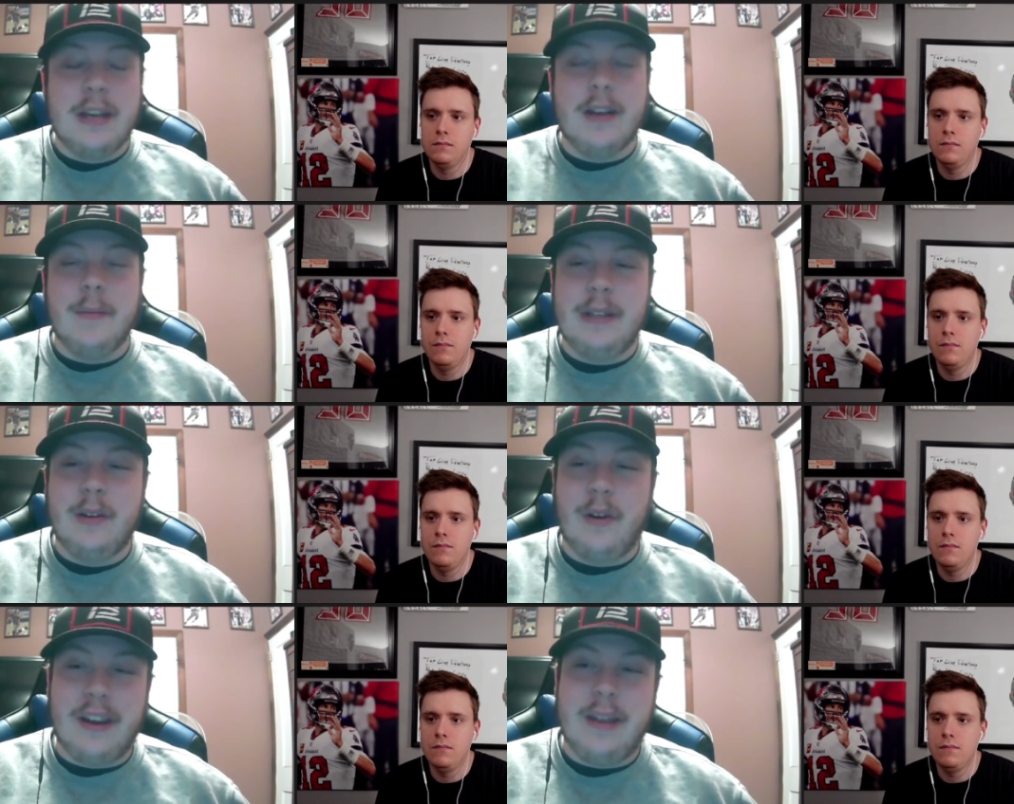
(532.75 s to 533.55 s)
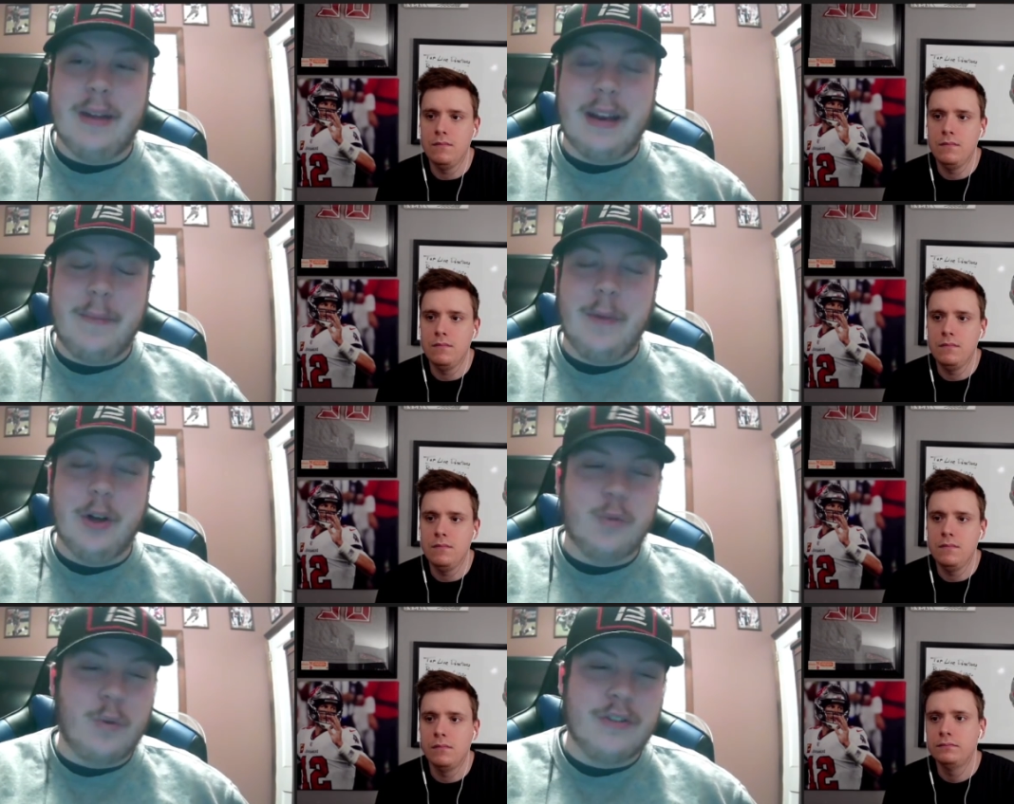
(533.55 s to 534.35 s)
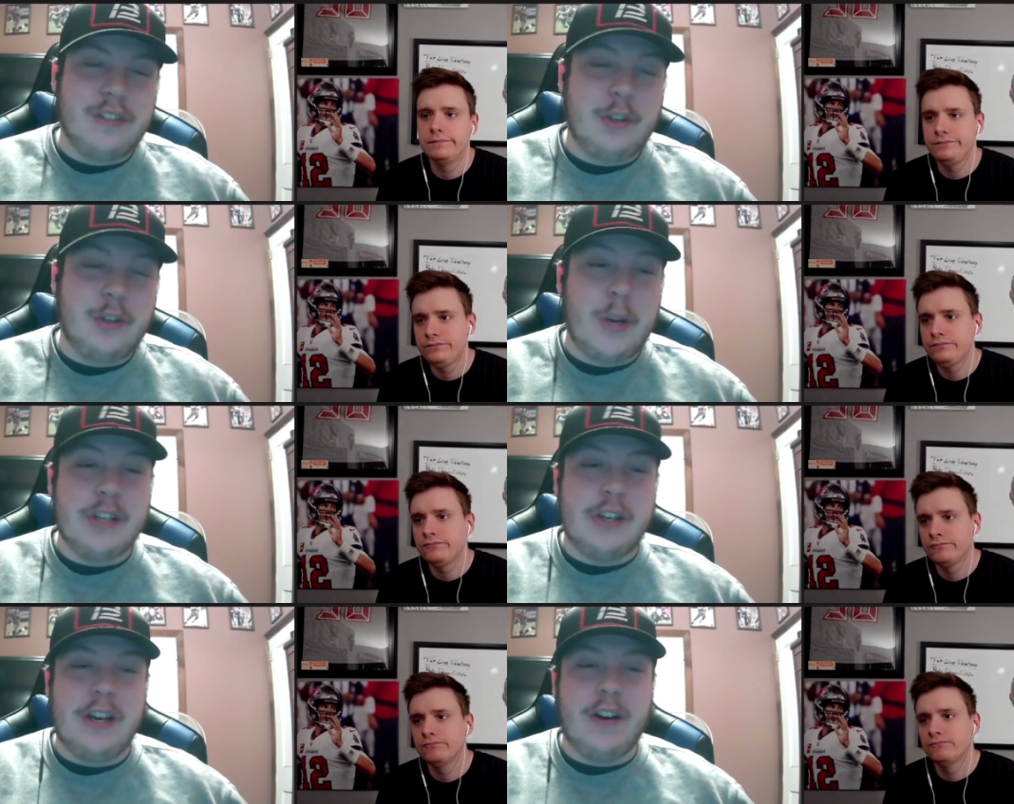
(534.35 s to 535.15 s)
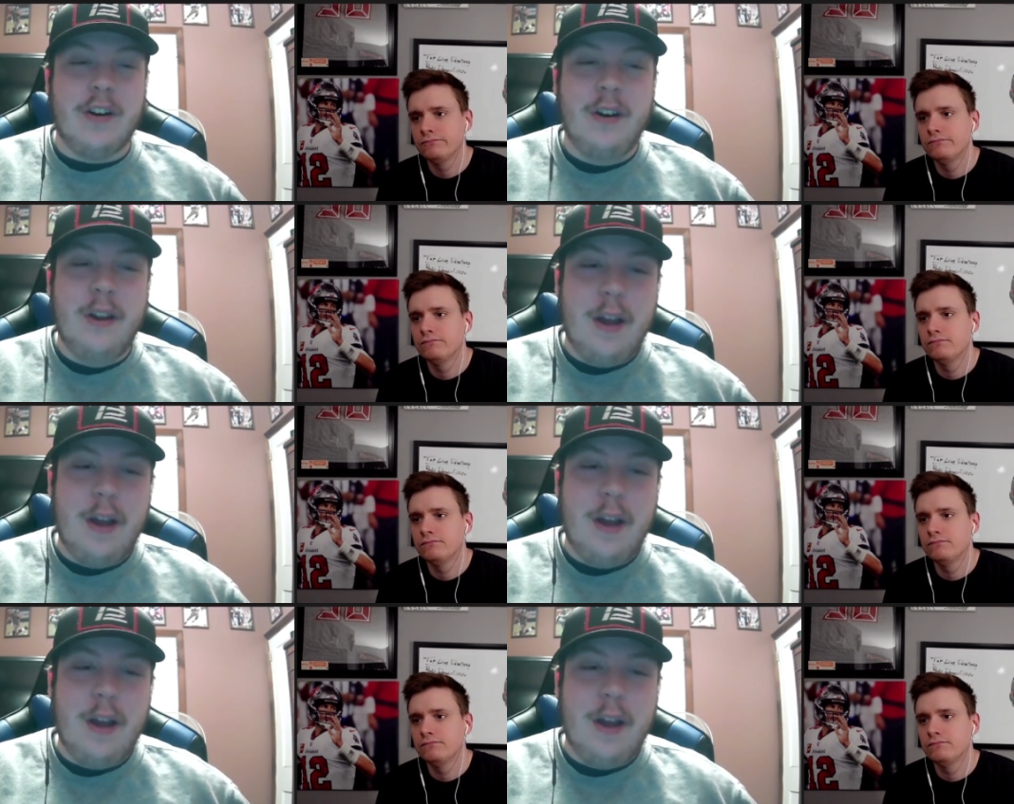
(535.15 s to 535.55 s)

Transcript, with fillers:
Speaker 1: We could be talking about a much worse situation here.